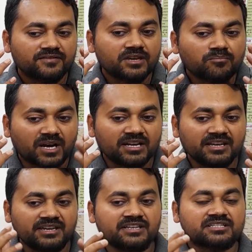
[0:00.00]
the
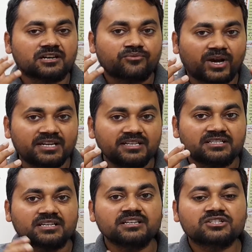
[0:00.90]
money is, the
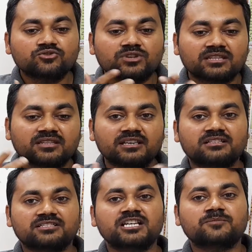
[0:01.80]
finance is to run the
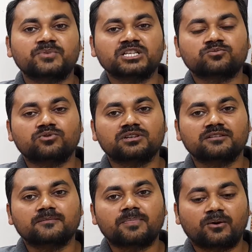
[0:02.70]
state
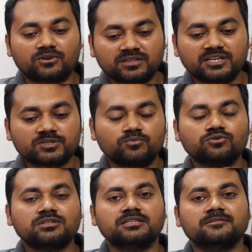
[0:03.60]
peacefully or the
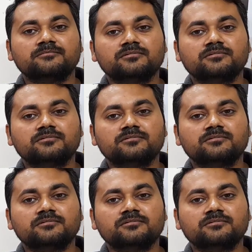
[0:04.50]
smoothly.